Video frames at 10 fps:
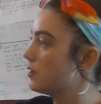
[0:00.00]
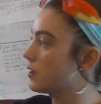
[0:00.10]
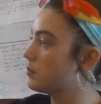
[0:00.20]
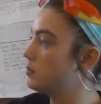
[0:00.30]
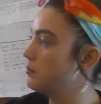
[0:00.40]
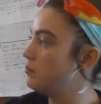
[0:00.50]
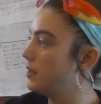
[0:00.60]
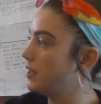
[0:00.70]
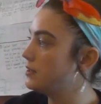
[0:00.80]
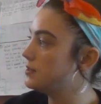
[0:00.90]
You're going to put
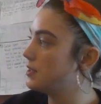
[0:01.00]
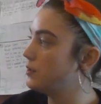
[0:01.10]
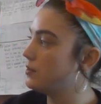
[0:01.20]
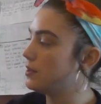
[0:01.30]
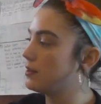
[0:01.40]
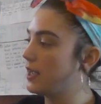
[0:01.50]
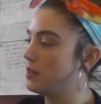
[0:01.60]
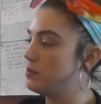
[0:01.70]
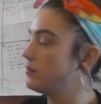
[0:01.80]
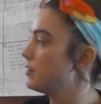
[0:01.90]
BD with a
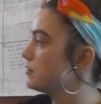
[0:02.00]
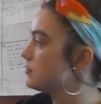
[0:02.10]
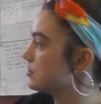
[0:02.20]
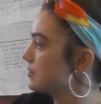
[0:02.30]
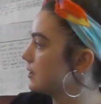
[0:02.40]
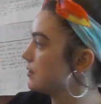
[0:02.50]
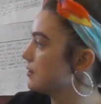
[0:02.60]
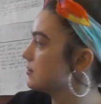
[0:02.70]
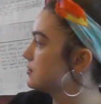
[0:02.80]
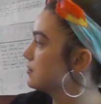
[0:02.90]
line above it, just like
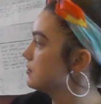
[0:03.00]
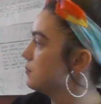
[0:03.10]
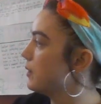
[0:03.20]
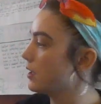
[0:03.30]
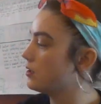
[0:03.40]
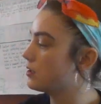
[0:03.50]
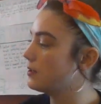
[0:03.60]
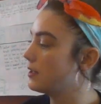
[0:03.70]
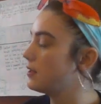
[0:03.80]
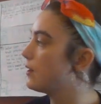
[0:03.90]
this. You make it
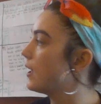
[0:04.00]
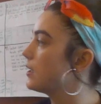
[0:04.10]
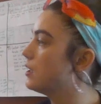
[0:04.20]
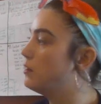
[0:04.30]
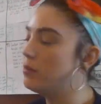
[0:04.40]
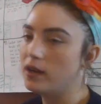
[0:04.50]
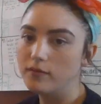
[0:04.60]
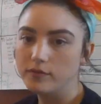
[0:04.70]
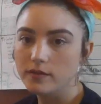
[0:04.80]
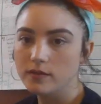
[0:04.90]
look like a line
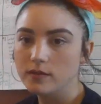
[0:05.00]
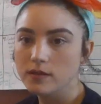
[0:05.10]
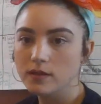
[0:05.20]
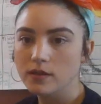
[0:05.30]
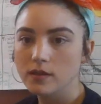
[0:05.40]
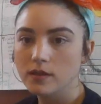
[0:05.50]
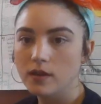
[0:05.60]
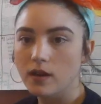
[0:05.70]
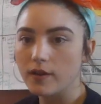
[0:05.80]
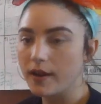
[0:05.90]
above.
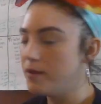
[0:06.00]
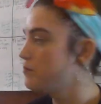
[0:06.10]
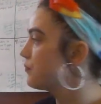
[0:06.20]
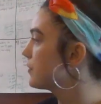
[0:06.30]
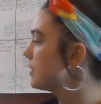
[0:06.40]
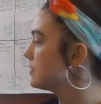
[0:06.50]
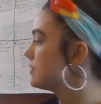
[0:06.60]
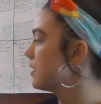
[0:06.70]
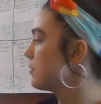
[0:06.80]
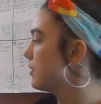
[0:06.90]
Okay,
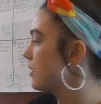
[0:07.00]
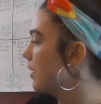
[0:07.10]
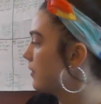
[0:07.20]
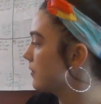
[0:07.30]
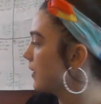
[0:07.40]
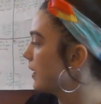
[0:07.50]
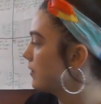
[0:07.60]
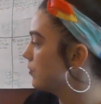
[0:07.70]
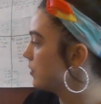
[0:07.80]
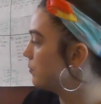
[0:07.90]
let's talk about our other
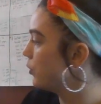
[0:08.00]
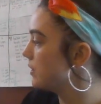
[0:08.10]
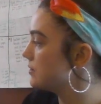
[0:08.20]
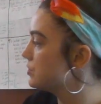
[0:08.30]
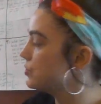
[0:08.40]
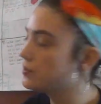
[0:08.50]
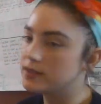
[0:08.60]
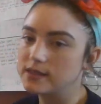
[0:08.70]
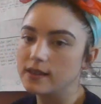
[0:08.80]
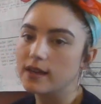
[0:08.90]
line. What points do you
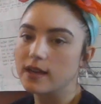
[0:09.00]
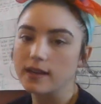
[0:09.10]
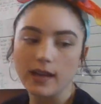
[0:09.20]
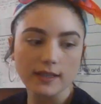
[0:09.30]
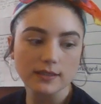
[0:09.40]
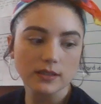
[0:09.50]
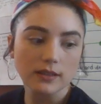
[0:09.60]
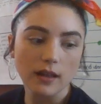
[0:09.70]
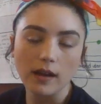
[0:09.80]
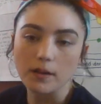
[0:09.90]
see that connect
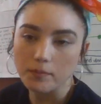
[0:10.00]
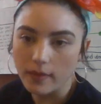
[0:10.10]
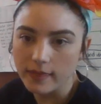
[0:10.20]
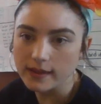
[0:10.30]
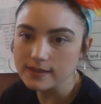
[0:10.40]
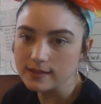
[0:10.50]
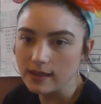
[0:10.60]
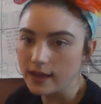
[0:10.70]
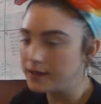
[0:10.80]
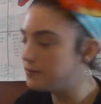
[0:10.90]

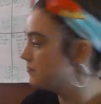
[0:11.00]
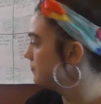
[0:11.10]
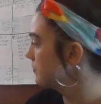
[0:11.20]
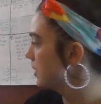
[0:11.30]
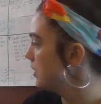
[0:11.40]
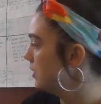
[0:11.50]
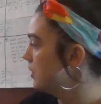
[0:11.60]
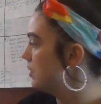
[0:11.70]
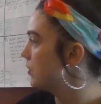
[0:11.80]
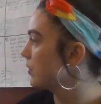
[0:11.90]
this line?
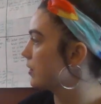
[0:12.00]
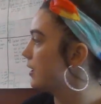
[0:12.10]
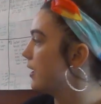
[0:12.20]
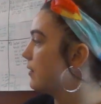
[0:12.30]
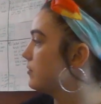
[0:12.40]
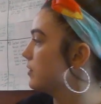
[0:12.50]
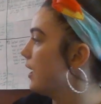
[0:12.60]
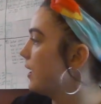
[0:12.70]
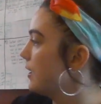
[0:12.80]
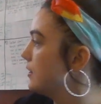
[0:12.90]
We're going to have
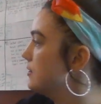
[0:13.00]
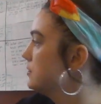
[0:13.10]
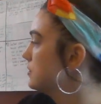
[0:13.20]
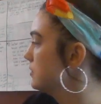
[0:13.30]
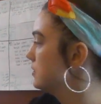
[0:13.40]
line.